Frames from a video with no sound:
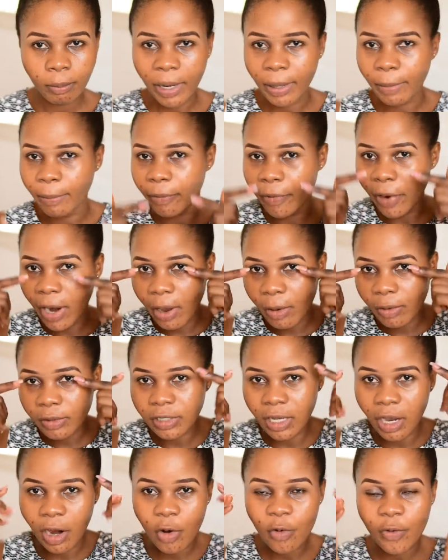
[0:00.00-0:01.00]
My
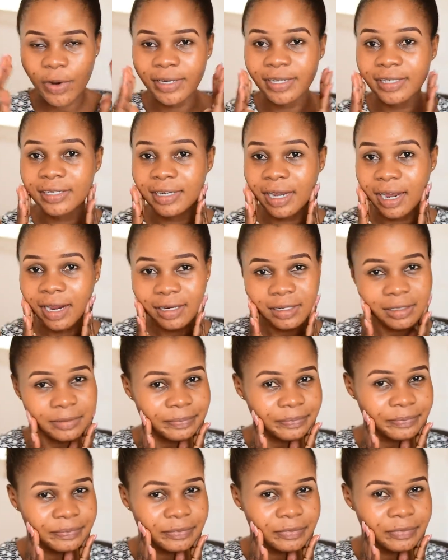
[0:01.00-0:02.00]
brows are already
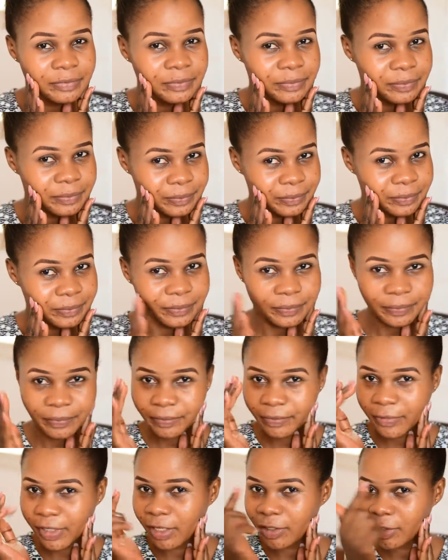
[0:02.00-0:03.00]
done,
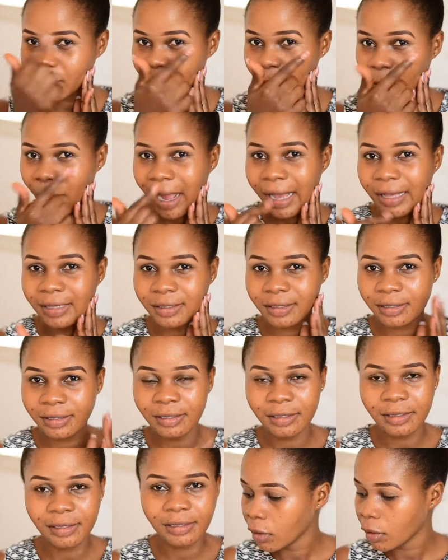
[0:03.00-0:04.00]
as you all can see.